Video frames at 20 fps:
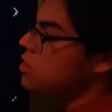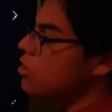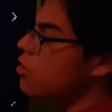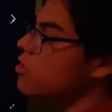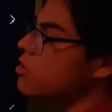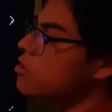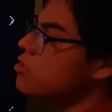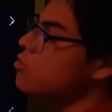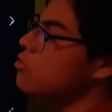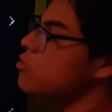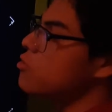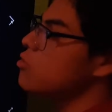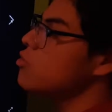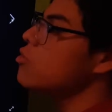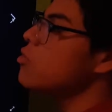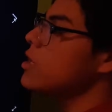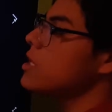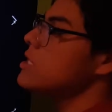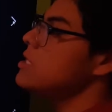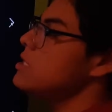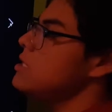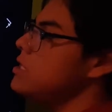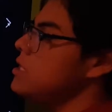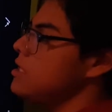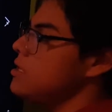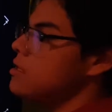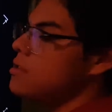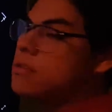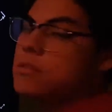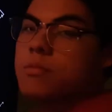order you can
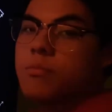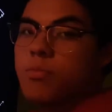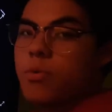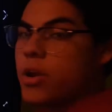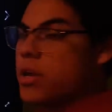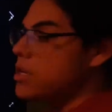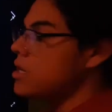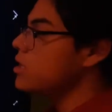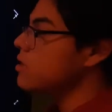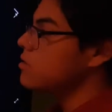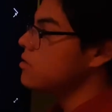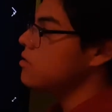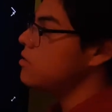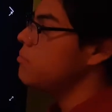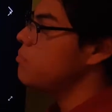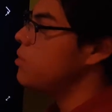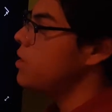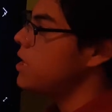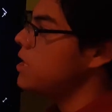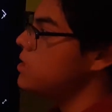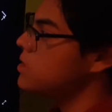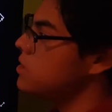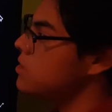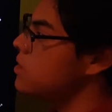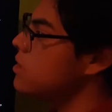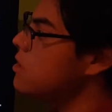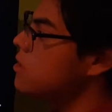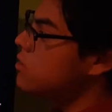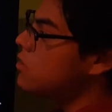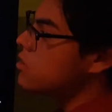see the project in place.
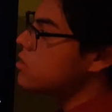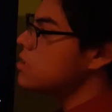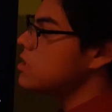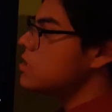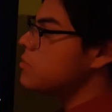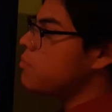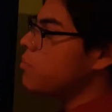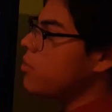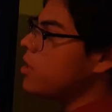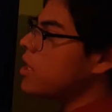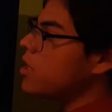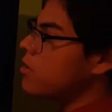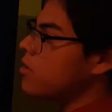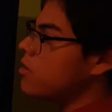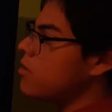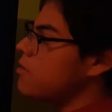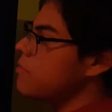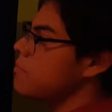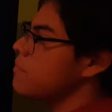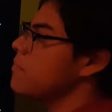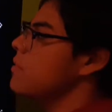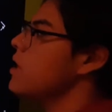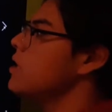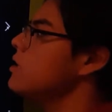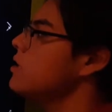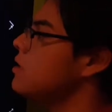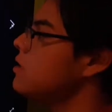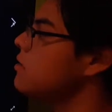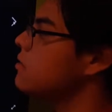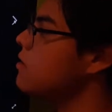There's a sprinkler. I
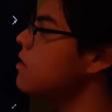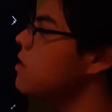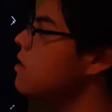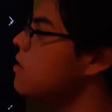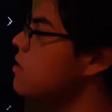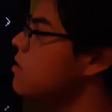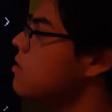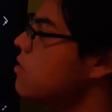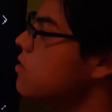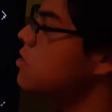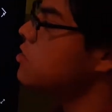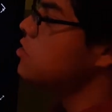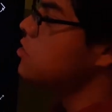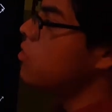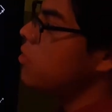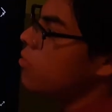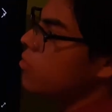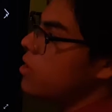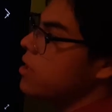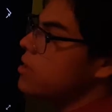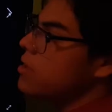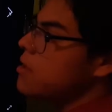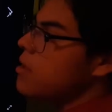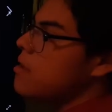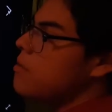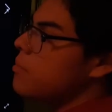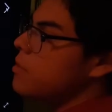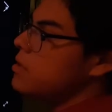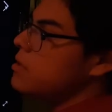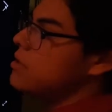didn't show that,
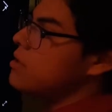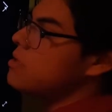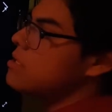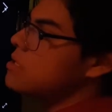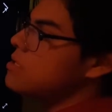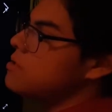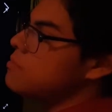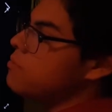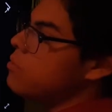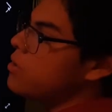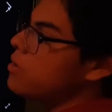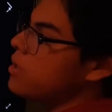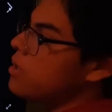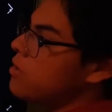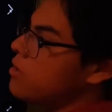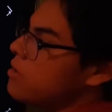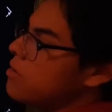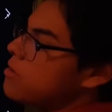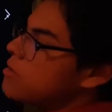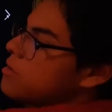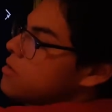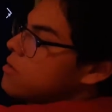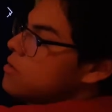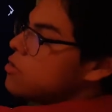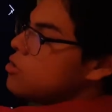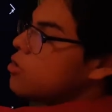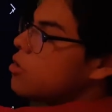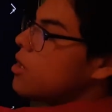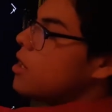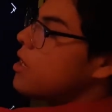but there's a sprinkler.
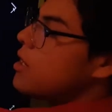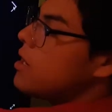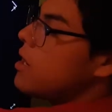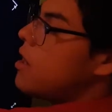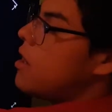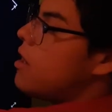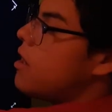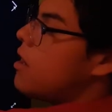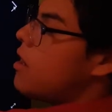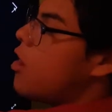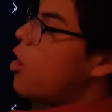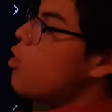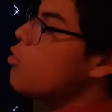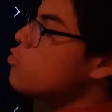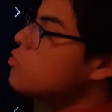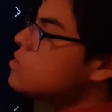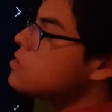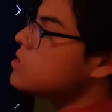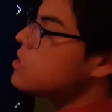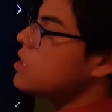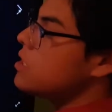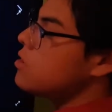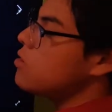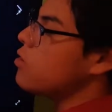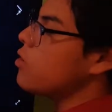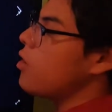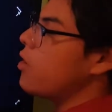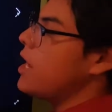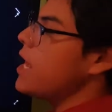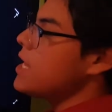You got a hose and you
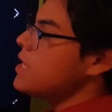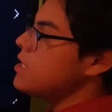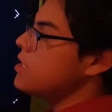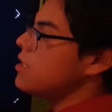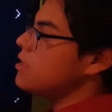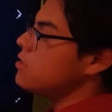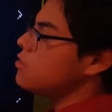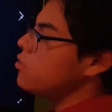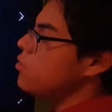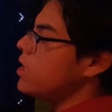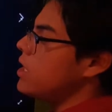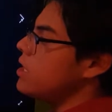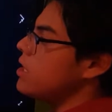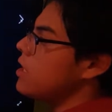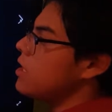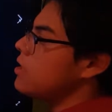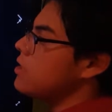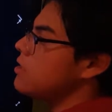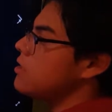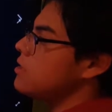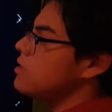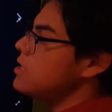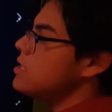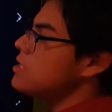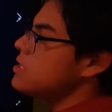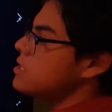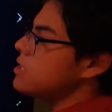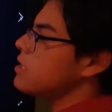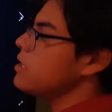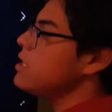connect it into it, and
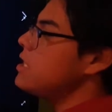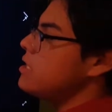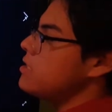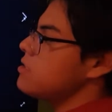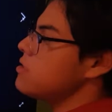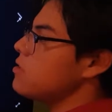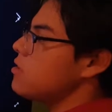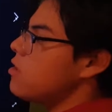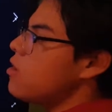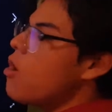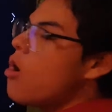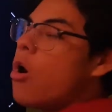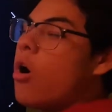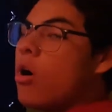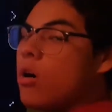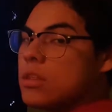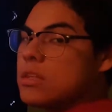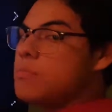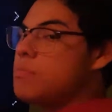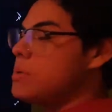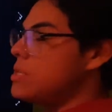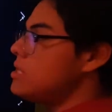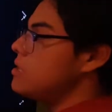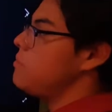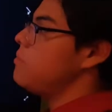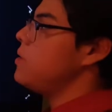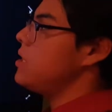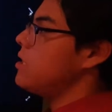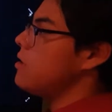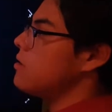this cleans all the
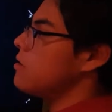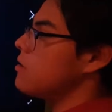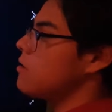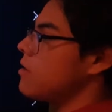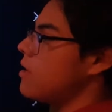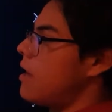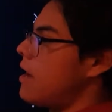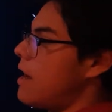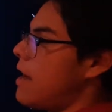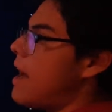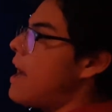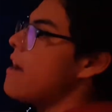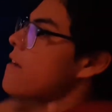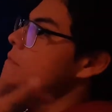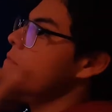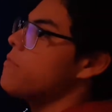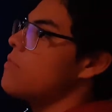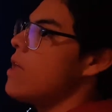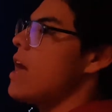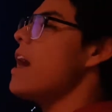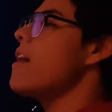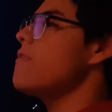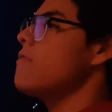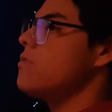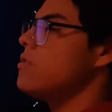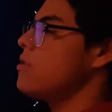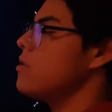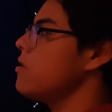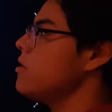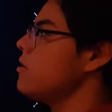PCB out
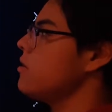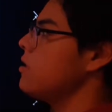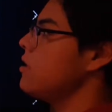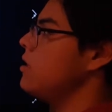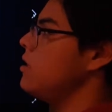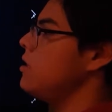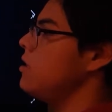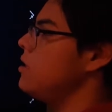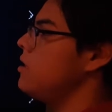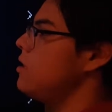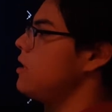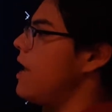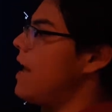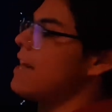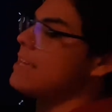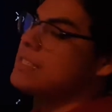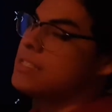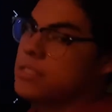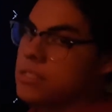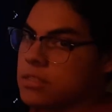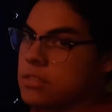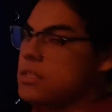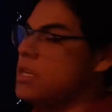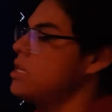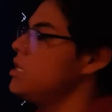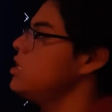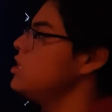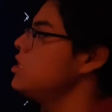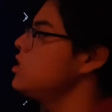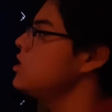after the acid
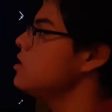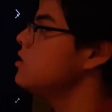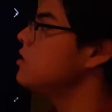stage.